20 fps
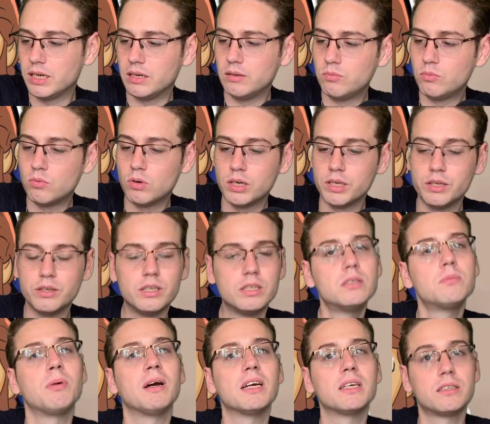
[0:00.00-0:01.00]
what you'd
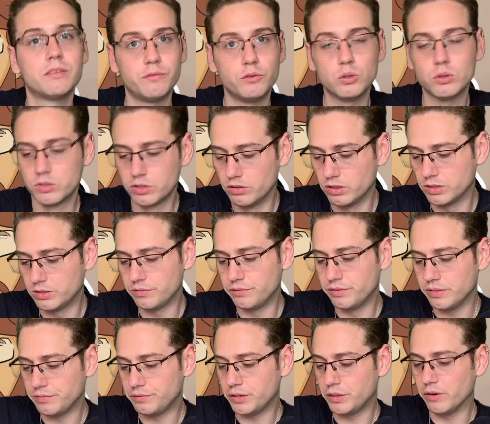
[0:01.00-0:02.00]
expect for
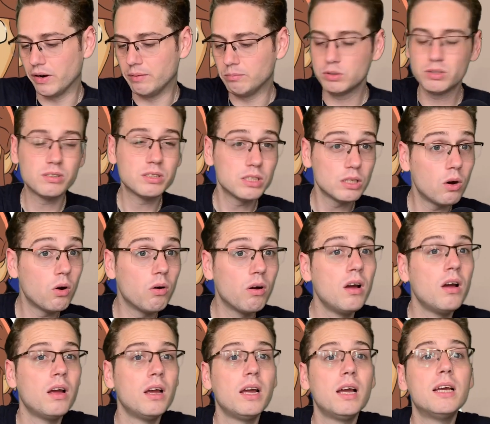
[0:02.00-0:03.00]
250 grams. So
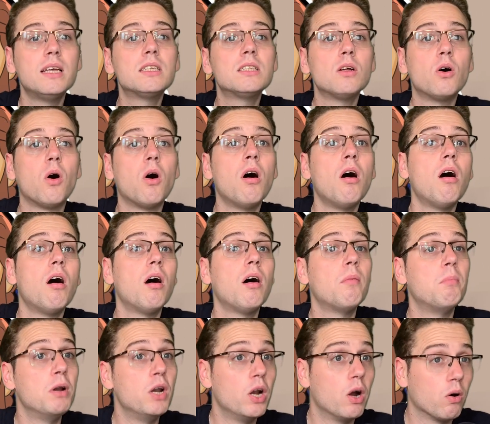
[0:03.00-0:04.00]
it's not
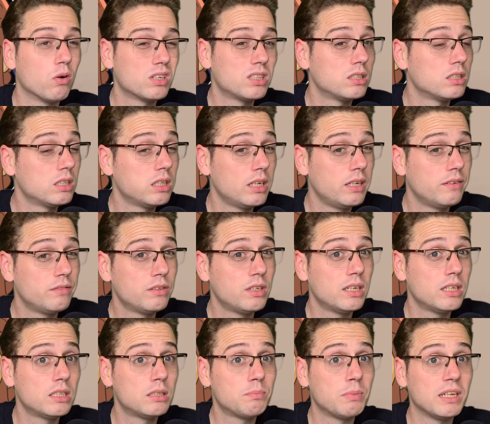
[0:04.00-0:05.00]
obnoxiously
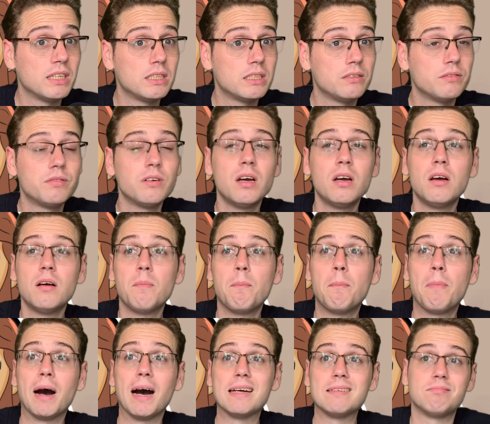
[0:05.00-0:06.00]
expensive,
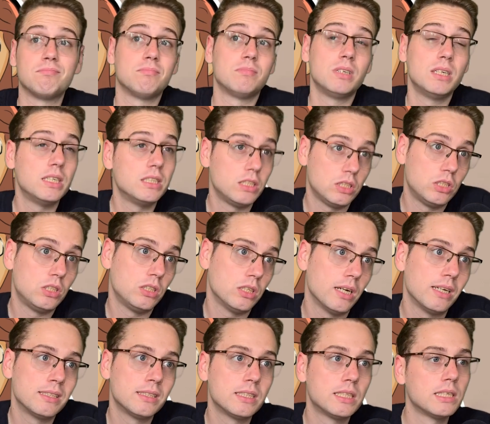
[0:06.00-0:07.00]
but it's
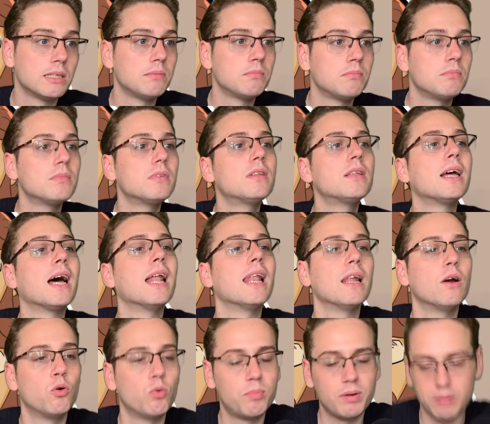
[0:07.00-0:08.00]
just that
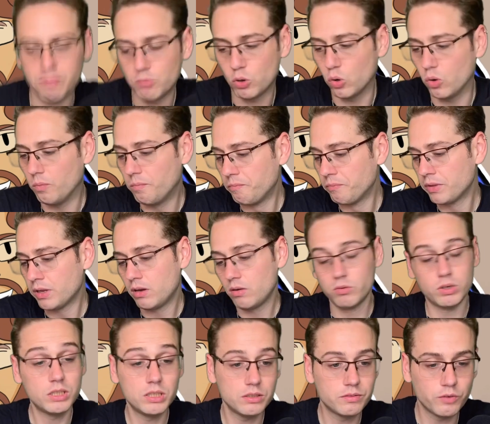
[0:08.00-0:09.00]
little bit more,
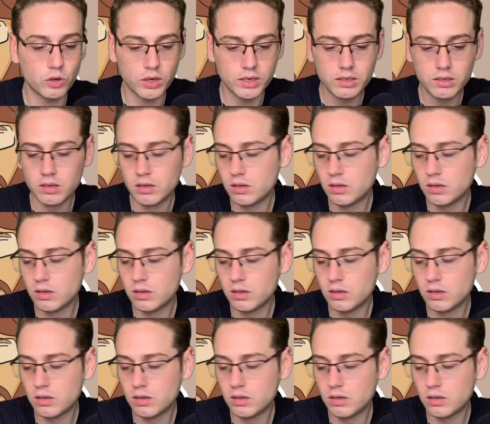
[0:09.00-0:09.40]
which is fine.